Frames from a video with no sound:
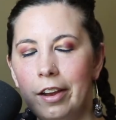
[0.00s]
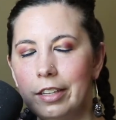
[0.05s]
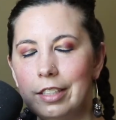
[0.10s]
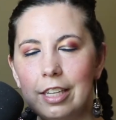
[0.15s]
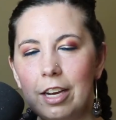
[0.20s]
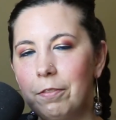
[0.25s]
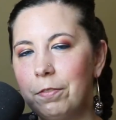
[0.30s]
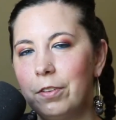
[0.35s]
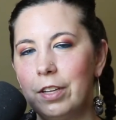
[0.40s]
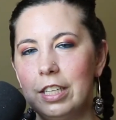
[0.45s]

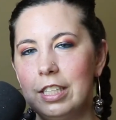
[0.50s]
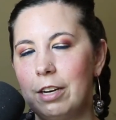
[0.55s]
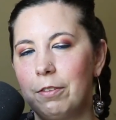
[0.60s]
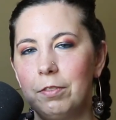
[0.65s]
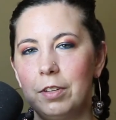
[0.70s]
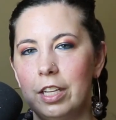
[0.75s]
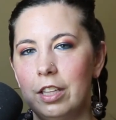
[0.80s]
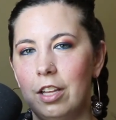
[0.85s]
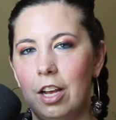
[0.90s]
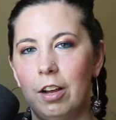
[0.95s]

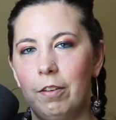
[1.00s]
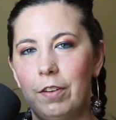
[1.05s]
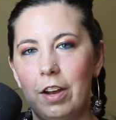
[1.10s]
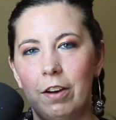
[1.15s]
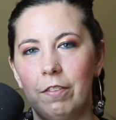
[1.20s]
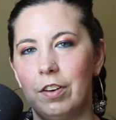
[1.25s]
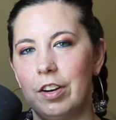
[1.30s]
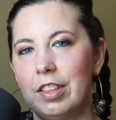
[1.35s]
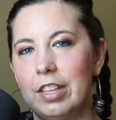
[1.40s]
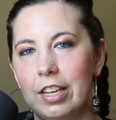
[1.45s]
Definitely love
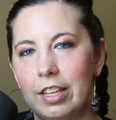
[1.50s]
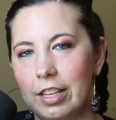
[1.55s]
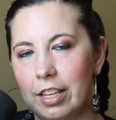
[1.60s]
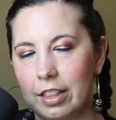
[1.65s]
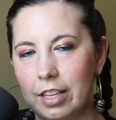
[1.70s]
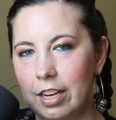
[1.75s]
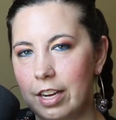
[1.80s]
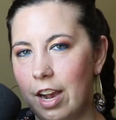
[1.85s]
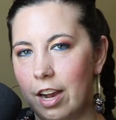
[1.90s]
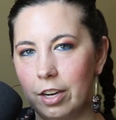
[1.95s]
everything that
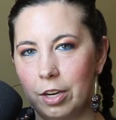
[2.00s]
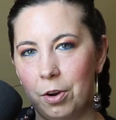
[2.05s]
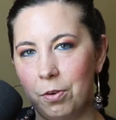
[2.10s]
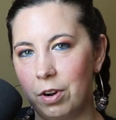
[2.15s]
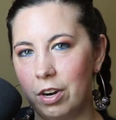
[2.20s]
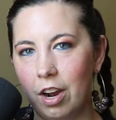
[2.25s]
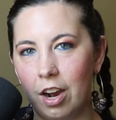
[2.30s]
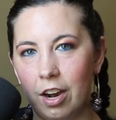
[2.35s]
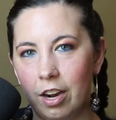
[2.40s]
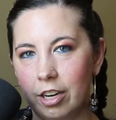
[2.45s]
they got
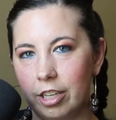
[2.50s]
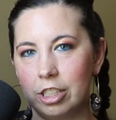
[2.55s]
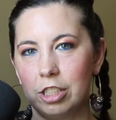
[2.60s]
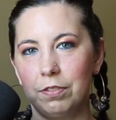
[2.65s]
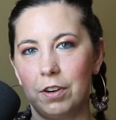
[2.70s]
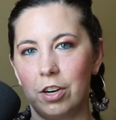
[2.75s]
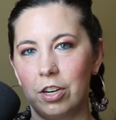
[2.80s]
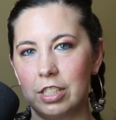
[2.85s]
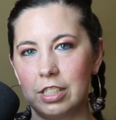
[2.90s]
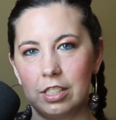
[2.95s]
going on as
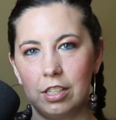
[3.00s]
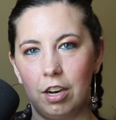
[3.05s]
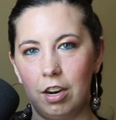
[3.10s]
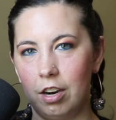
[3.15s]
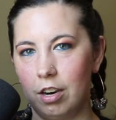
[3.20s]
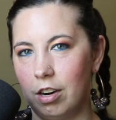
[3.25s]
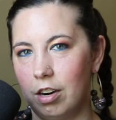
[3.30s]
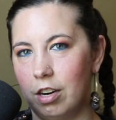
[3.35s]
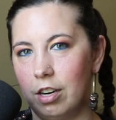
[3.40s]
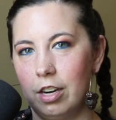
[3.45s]
far as the
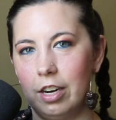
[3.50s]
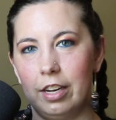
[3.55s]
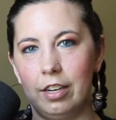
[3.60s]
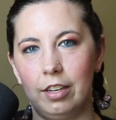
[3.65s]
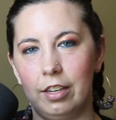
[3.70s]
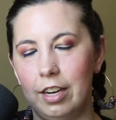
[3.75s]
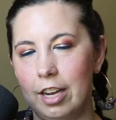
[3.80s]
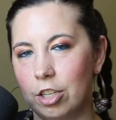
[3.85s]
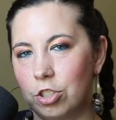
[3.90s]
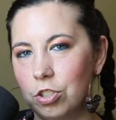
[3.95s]
art
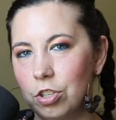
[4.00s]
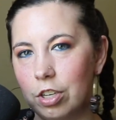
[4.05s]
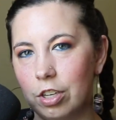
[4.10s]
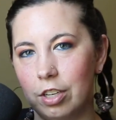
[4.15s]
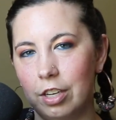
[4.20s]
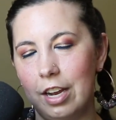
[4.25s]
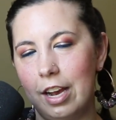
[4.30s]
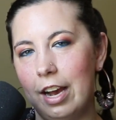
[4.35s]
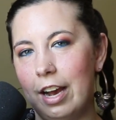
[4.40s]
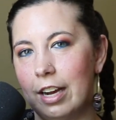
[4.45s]
and
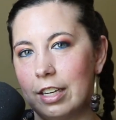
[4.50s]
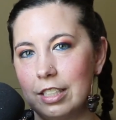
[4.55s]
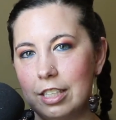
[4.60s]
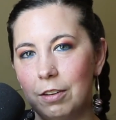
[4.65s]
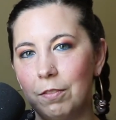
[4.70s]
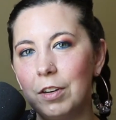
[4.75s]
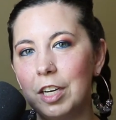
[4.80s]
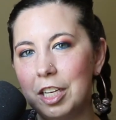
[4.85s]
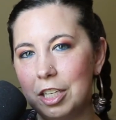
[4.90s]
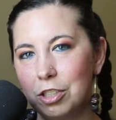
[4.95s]
extra
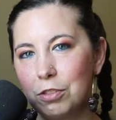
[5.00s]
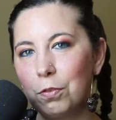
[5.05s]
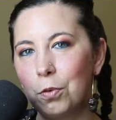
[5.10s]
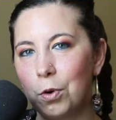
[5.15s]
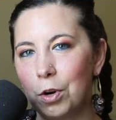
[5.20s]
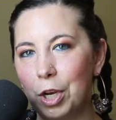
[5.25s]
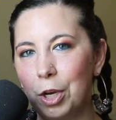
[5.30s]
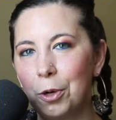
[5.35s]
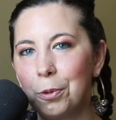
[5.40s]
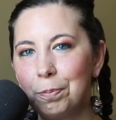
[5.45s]
activities
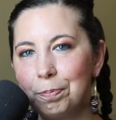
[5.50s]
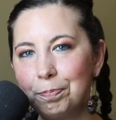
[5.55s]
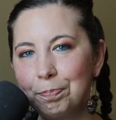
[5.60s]
for you.